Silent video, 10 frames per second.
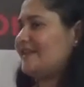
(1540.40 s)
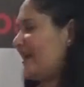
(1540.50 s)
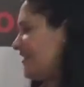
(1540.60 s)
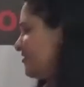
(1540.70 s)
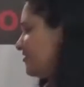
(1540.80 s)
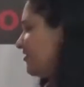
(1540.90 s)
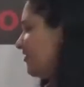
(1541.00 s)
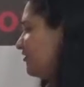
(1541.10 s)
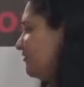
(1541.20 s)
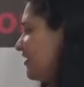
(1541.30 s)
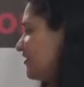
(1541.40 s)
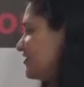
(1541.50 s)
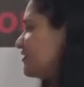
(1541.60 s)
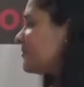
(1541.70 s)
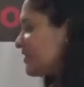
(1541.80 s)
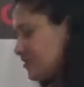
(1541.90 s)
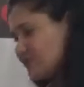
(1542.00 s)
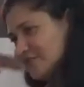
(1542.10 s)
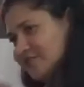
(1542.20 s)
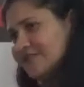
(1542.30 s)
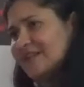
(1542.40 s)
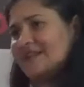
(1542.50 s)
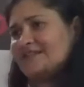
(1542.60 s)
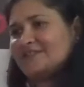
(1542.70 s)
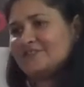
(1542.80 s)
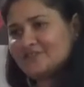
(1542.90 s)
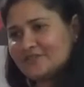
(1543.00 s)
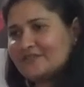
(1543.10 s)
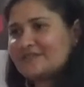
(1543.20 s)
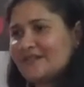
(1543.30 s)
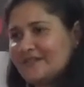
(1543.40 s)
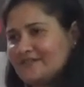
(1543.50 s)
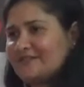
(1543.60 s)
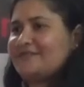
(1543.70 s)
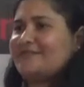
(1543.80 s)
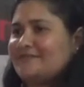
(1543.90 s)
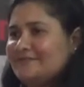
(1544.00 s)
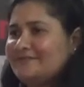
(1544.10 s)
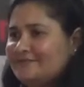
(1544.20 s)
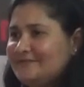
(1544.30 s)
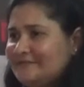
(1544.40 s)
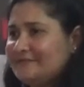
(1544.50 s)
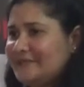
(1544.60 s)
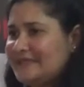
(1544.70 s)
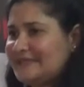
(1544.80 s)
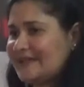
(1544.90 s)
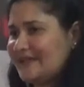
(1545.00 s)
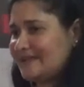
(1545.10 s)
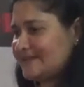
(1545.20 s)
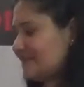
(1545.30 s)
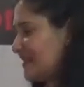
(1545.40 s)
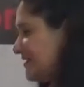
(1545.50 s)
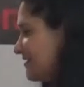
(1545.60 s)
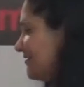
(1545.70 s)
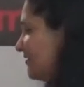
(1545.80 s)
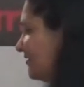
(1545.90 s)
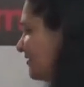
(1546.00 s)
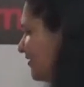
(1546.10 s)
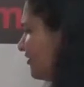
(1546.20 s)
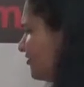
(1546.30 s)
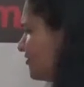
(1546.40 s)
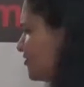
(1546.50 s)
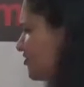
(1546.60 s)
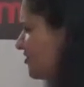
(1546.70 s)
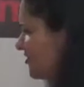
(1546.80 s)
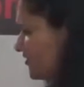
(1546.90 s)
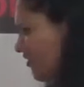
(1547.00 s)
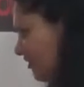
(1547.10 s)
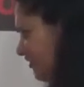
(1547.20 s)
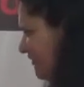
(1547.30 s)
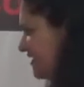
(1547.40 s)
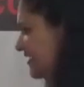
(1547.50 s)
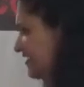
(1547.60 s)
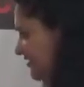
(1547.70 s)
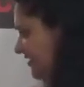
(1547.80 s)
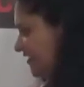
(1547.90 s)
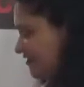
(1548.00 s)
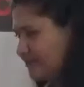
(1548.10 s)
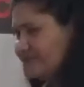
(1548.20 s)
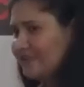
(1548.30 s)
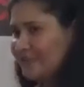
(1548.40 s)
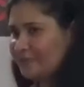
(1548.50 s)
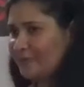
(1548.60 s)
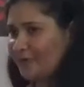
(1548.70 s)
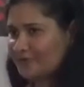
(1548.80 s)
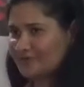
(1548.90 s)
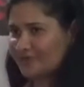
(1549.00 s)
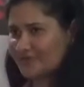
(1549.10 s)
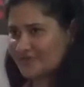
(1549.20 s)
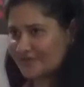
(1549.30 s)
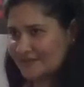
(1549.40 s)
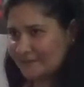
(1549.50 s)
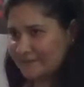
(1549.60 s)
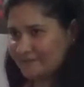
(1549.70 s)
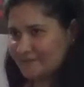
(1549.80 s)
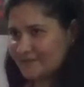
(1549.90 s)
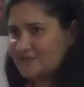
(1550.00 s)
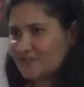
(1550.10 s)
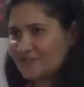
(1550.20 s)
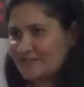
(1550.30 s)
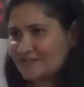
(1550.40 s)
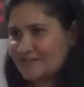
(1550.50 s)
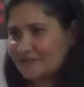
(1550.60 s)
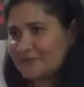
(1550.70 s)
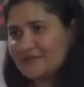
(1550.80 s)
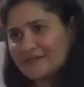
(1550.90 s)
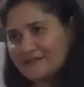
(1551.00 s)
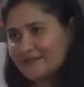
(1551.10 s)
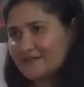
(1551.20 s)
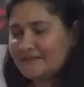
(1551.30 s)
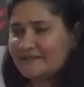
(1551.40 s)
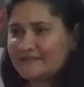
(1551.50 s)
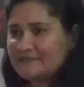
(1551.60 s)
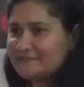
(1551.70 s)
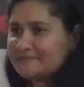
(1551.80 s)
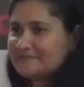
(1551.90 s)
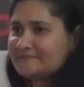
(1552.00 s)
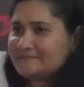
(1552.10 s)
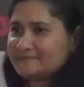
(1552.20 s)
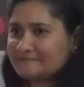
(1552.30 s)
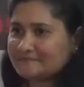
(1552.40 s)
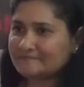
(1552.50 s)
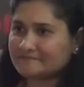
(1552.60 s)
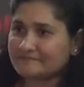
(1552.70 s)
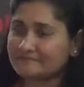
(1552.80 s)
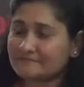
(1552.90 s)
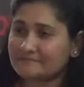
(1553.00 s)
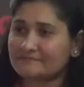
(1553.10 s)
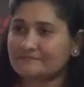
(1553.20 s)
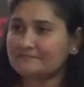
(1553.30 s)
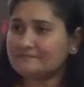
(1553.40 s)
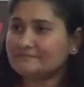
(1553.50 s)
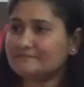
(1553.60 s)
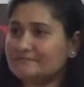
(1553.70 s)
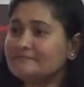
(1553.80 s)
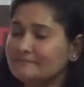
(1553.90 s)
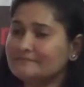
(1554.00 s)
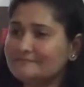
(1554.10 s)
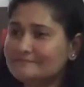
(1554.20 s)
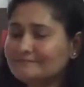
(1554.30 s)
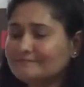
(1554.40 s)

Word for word: and a lot of our spiritual realizations are inside us as the heroine's journey. So all of us undertake both those journeys equally. Even outside world also, if we look at,